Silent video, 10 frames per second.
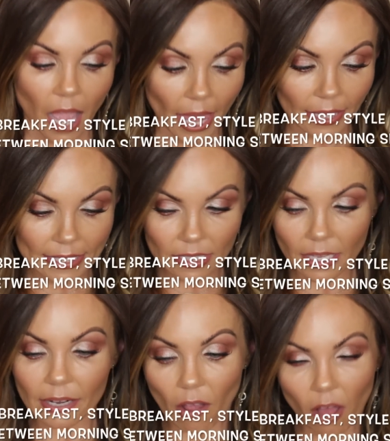I like to
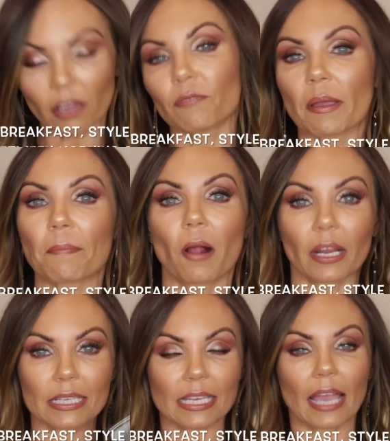let all of my
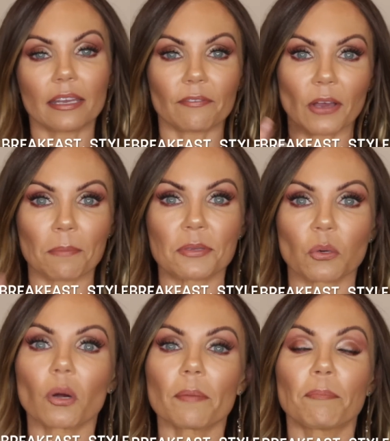products kind of
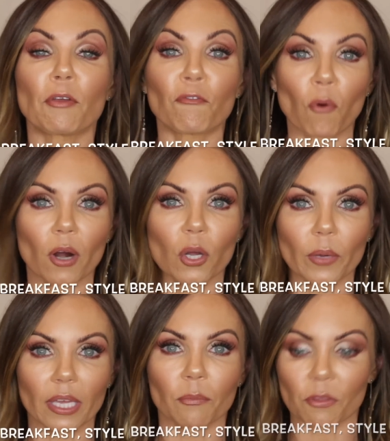absorb before
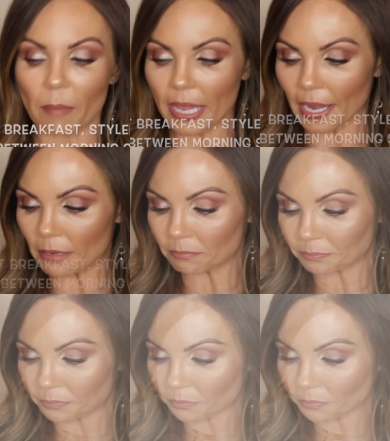going in with makeup.